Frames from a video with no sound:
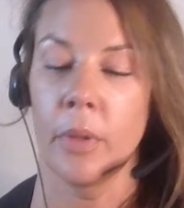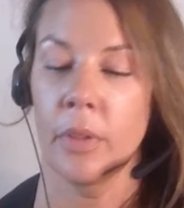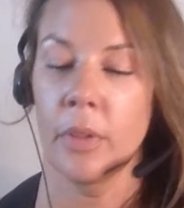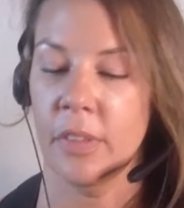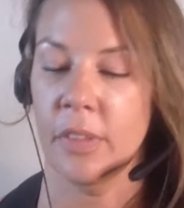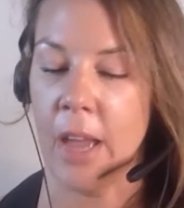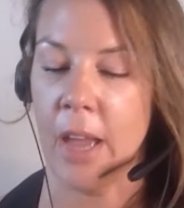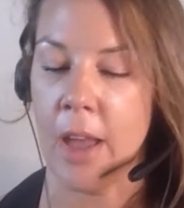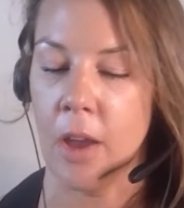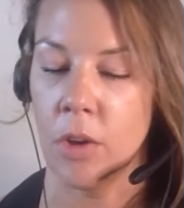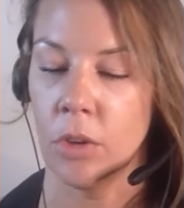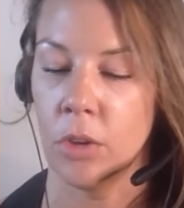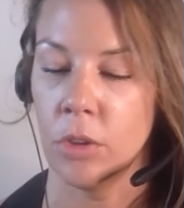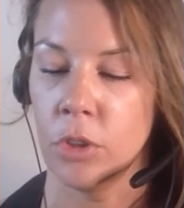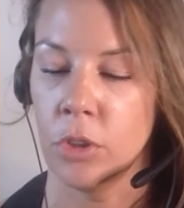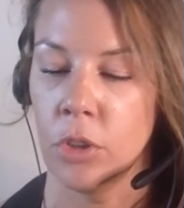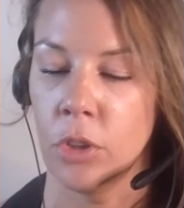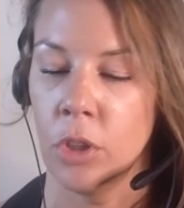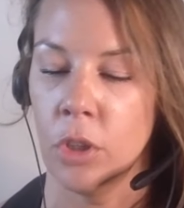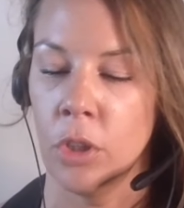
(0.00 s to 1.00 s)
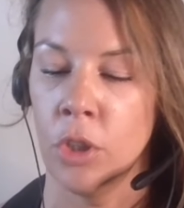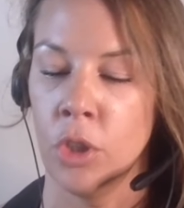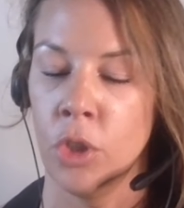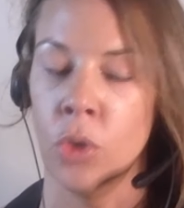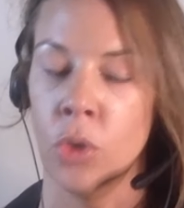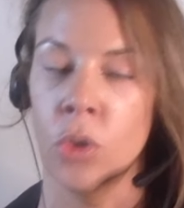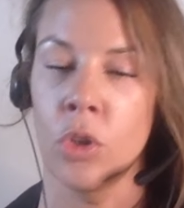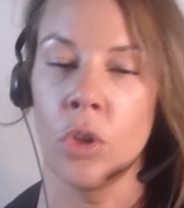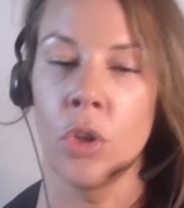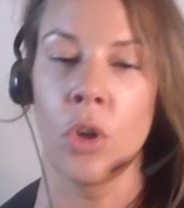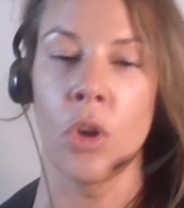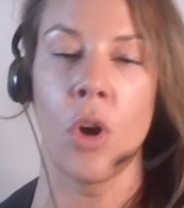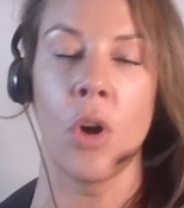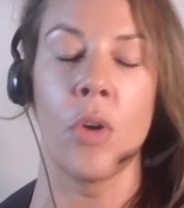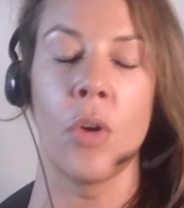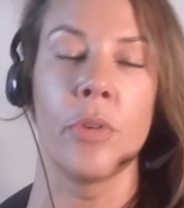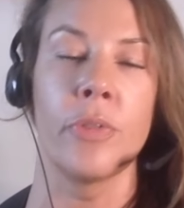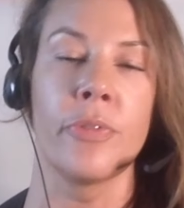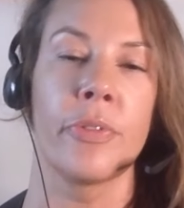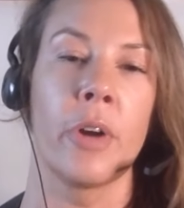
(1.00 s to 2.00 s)
sound you can
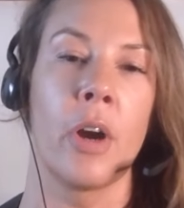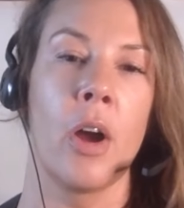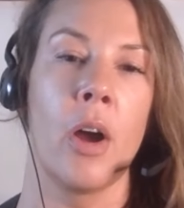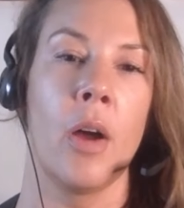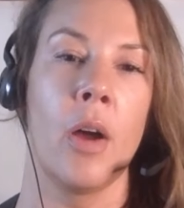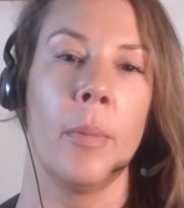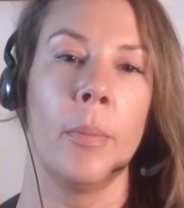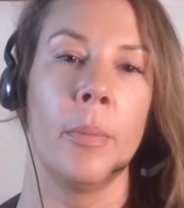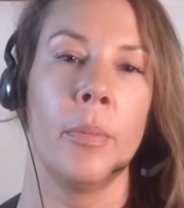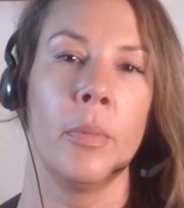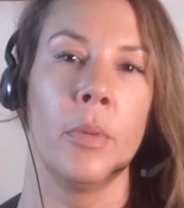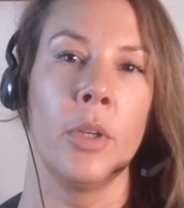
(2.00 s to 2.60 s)
go from